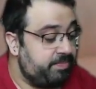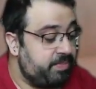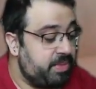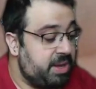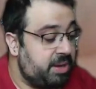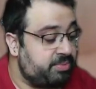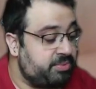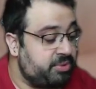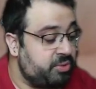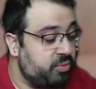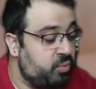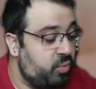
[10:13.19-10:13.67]

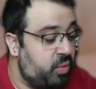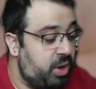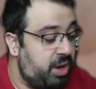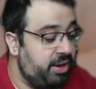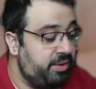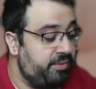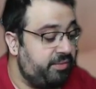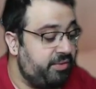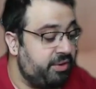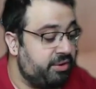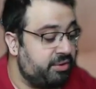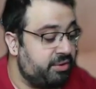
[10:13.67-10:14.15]
up to one
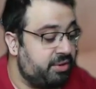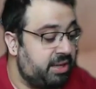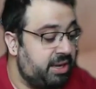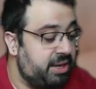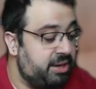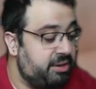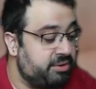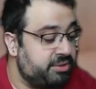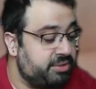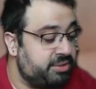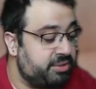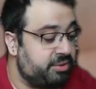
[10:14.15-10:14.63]
of your
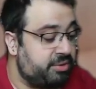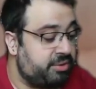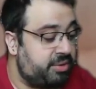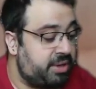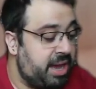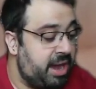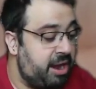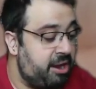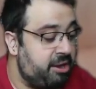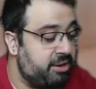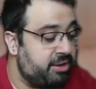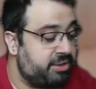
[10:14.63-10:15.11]
leaders or
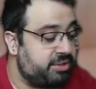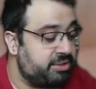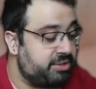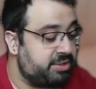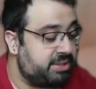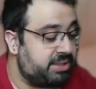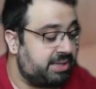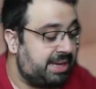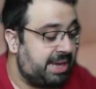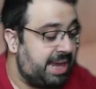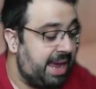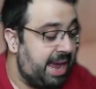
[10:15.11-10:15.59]
characters
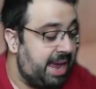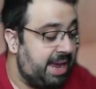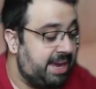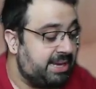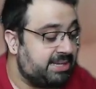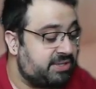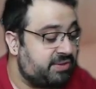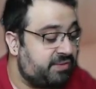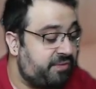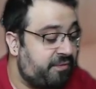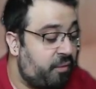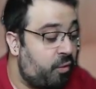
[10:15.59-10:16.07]

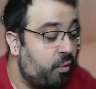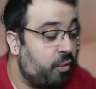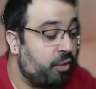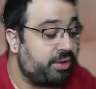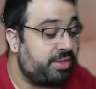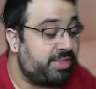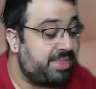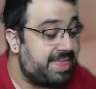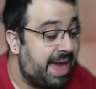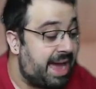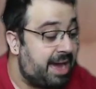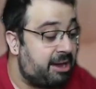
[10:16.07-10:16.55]
gains
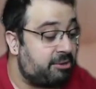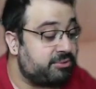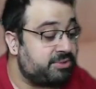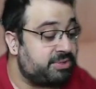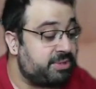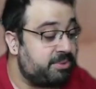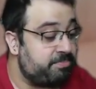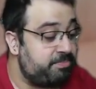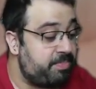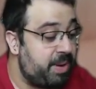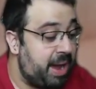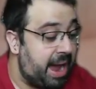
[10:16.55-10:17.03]

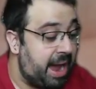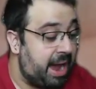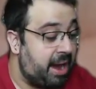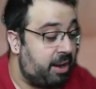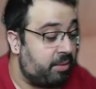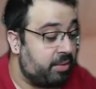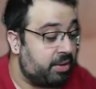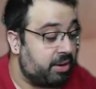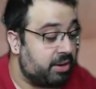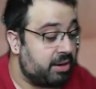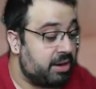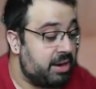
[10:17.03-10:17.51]
4,000
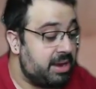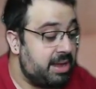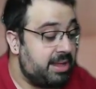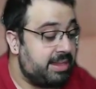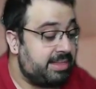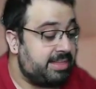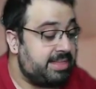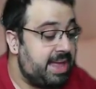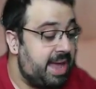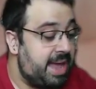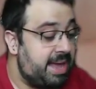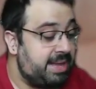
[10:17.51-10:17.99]
power.
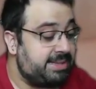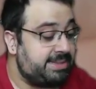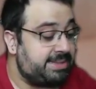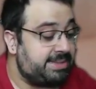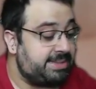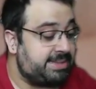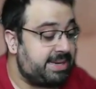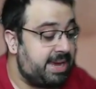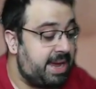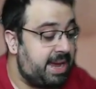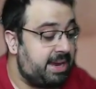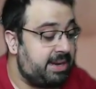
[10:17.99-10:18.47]
Then
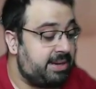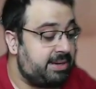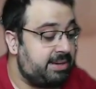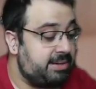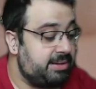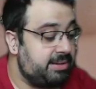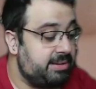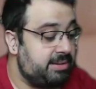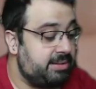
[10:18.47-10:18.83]
set